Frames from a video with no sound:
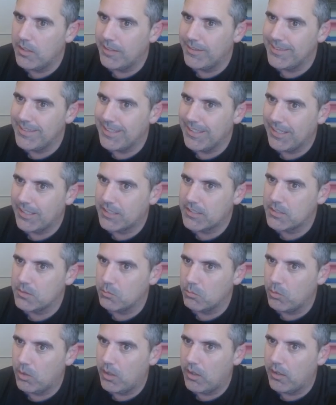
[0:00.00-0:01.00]
and the X
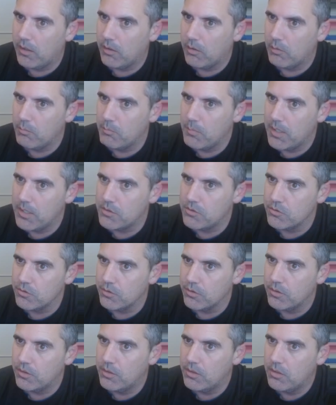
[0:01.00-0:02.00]
and Y are
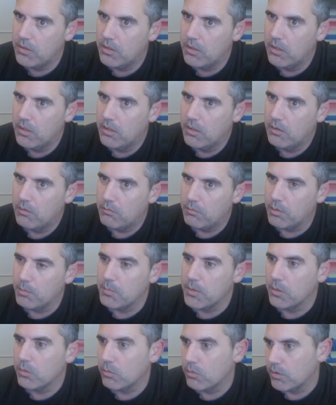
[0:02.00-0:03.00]
measured from
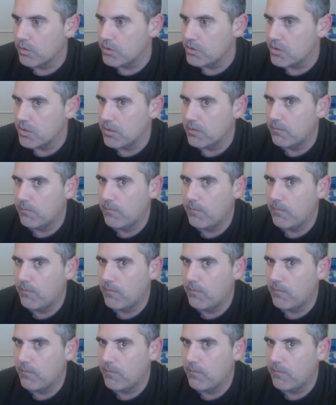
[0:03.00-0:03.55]
the origin.